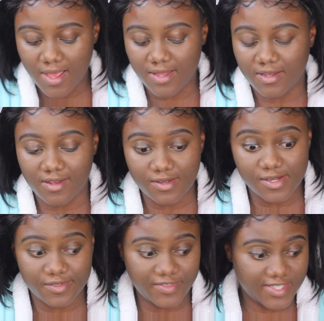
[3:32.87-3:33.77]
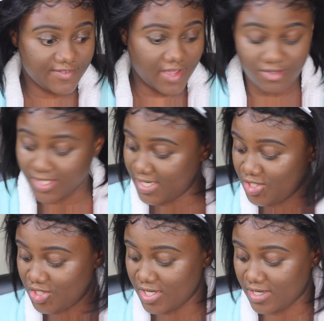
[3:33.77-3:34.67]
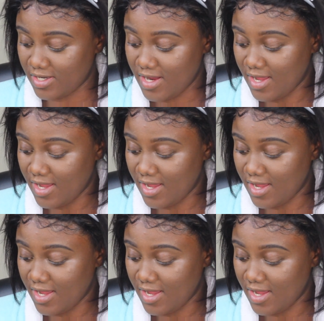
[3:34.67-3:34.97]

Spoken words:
I love this foundation.